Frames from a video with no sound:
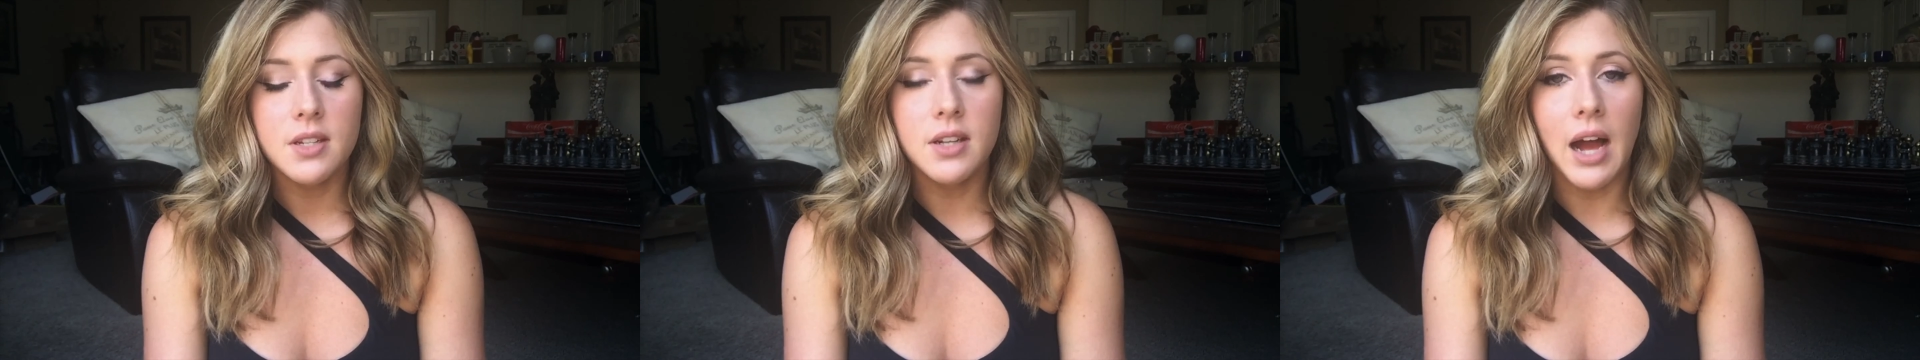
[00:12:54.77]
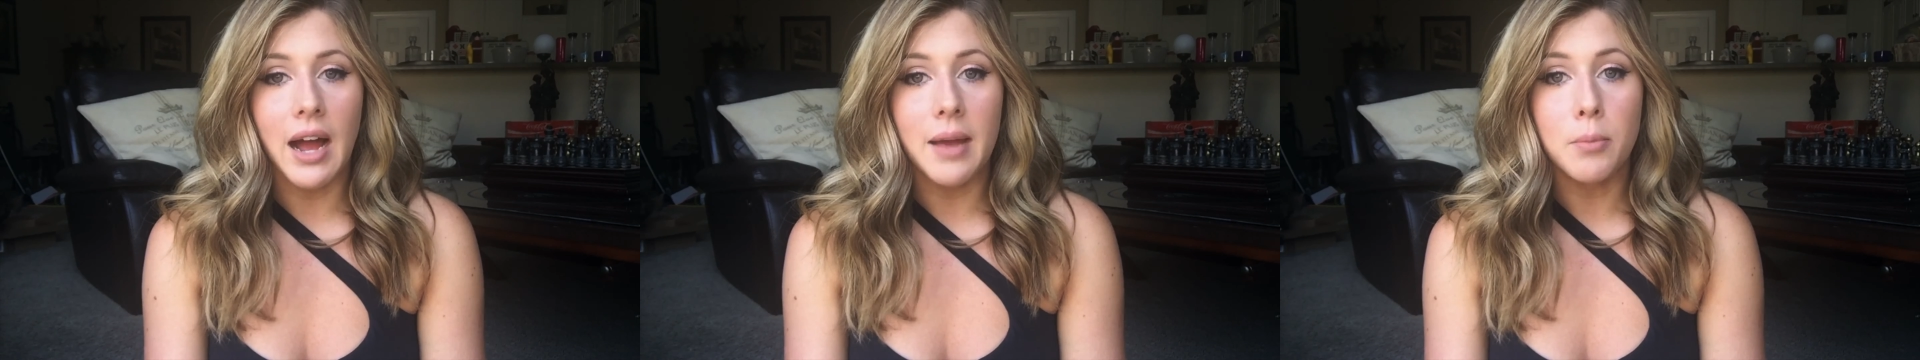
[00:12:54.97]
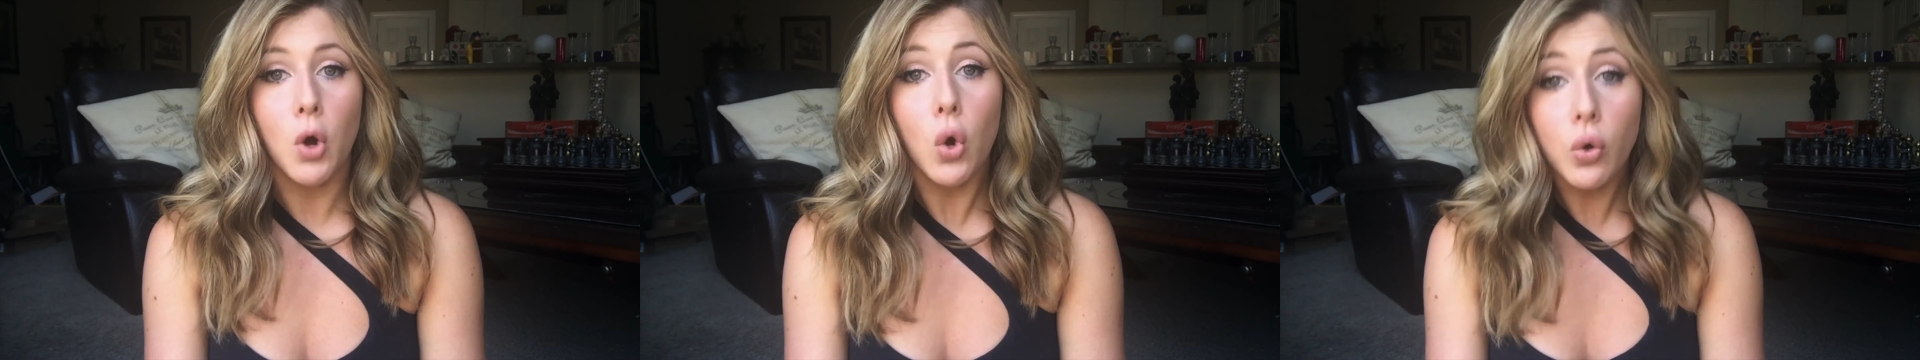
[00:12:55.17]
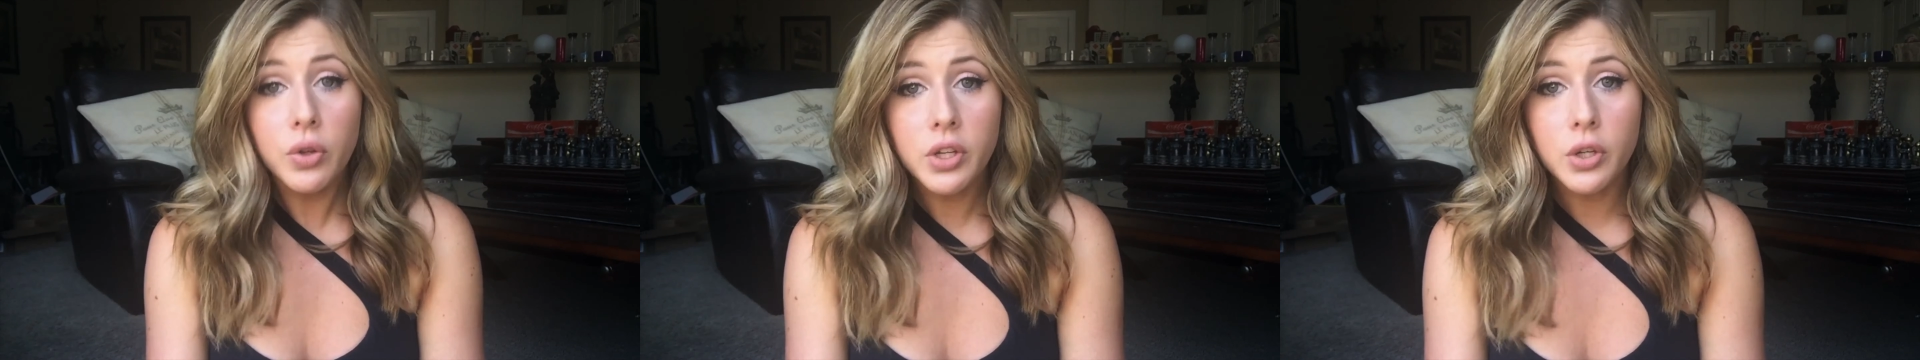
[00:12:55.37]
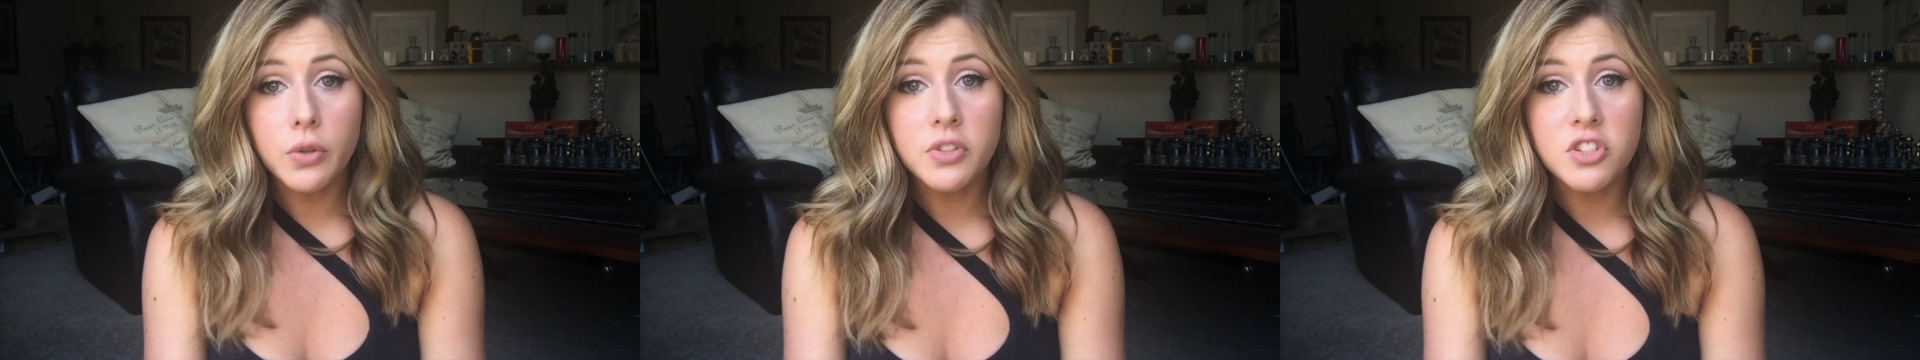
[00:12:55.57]
I'm
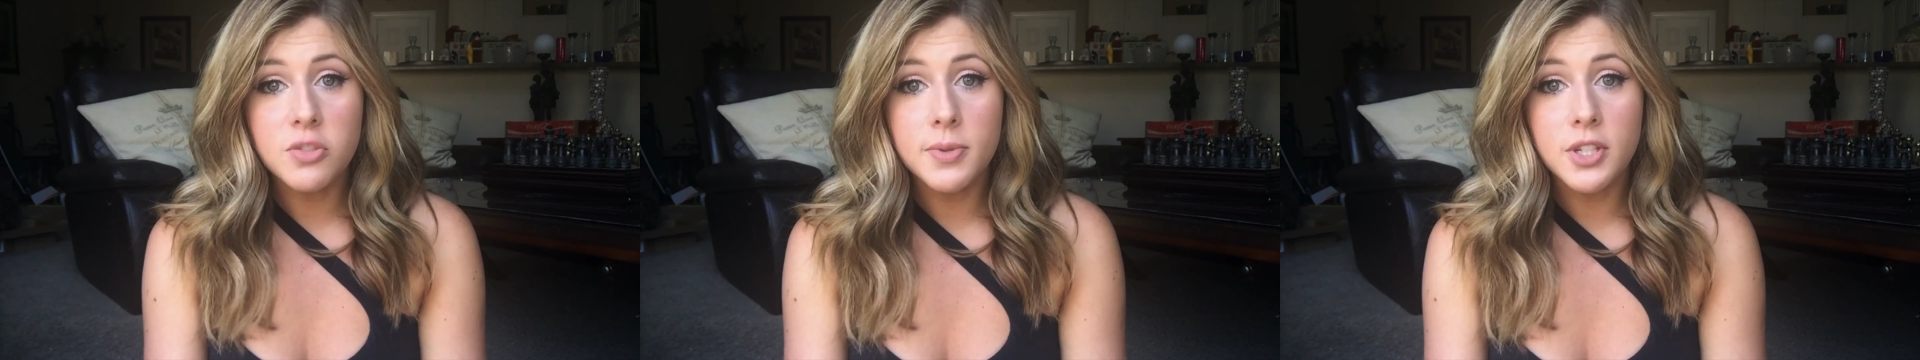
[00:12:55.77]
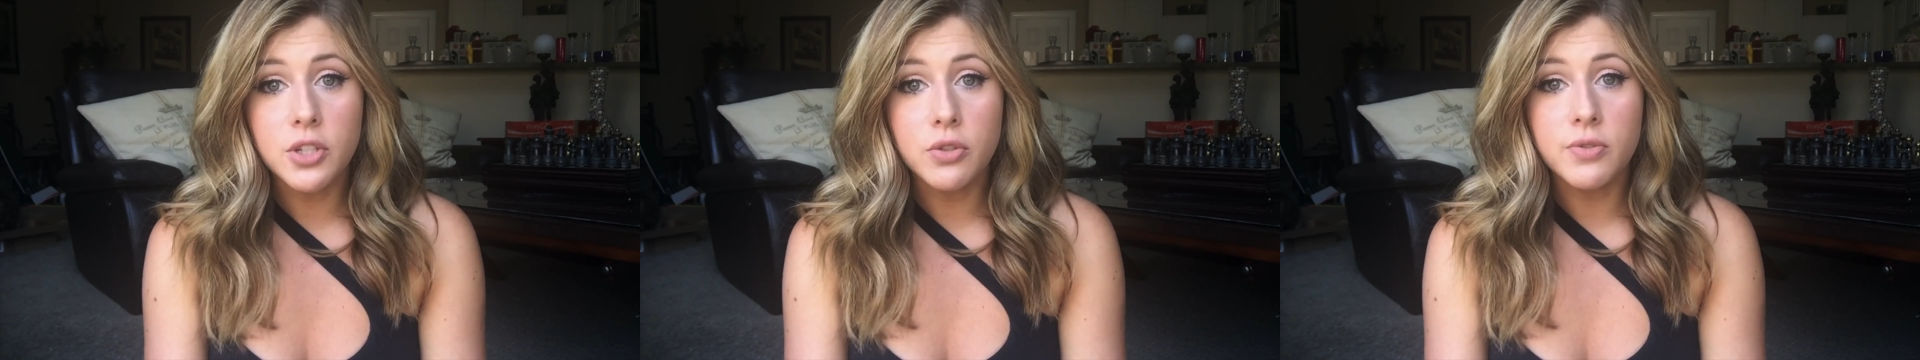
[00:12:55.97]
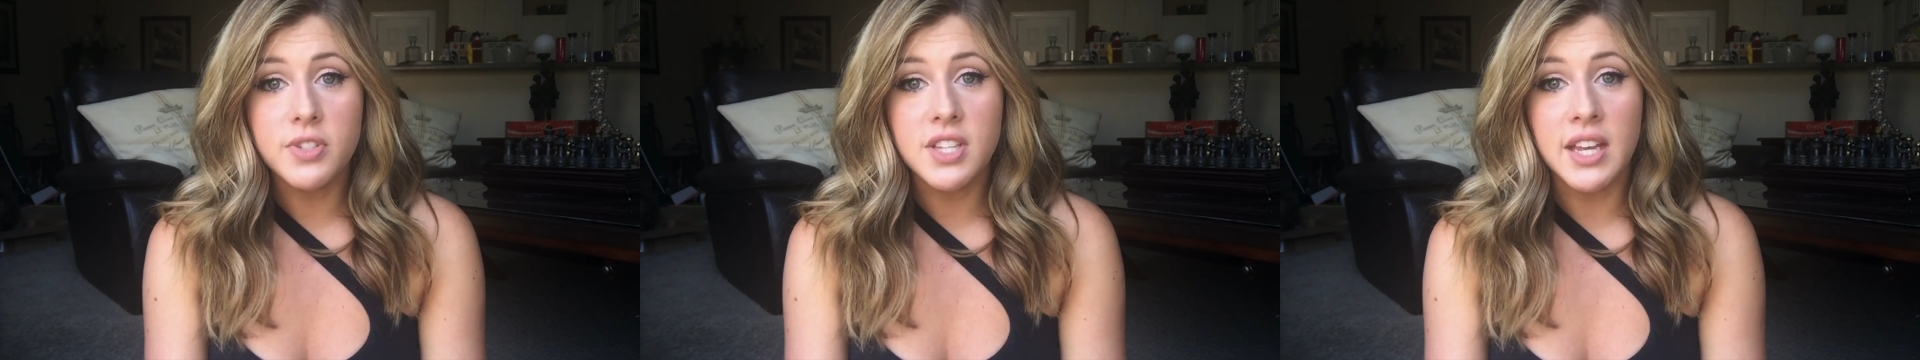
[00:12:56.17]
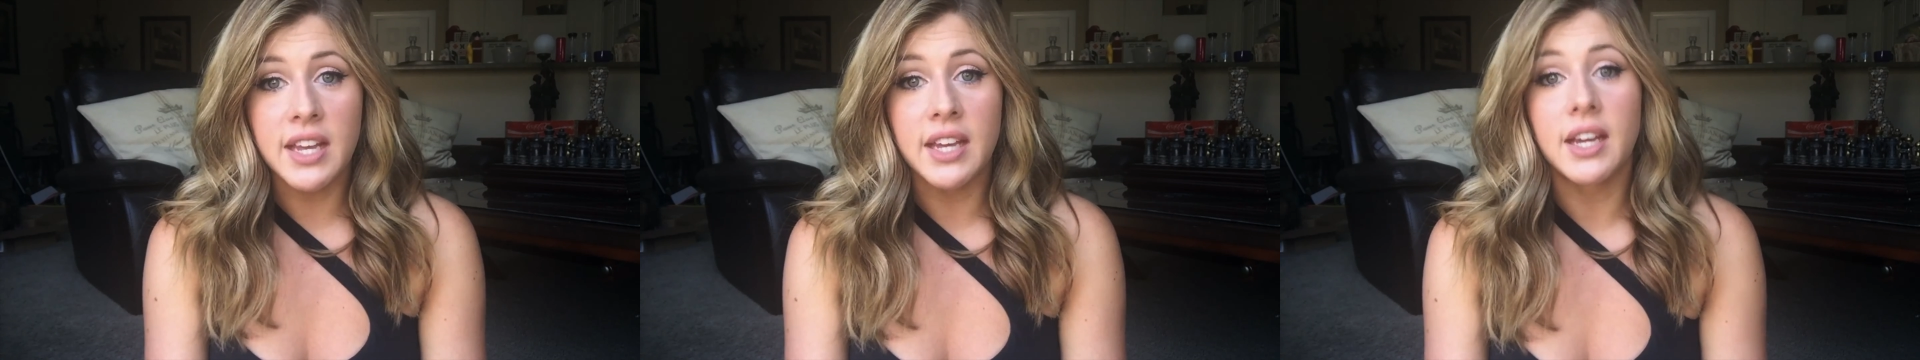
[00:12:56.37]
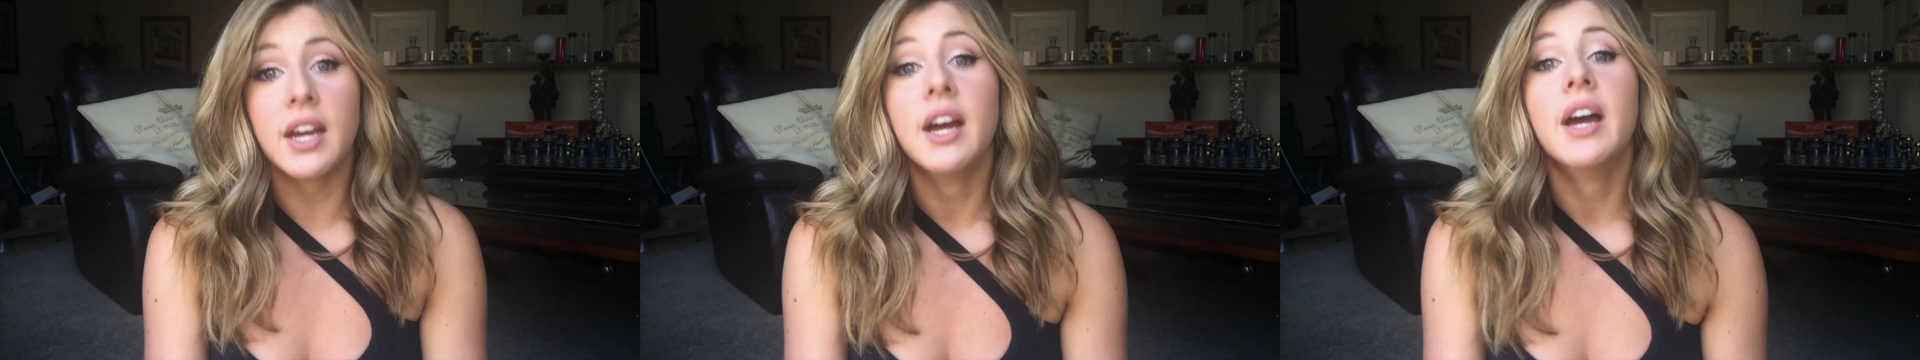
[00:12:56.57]
only going to be
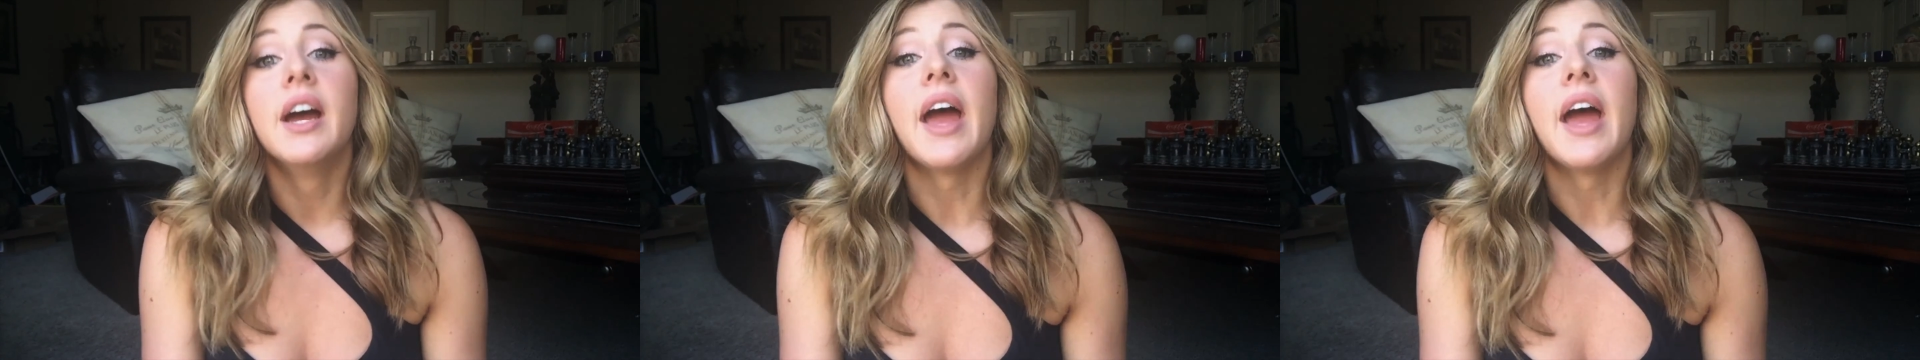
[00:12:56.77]
using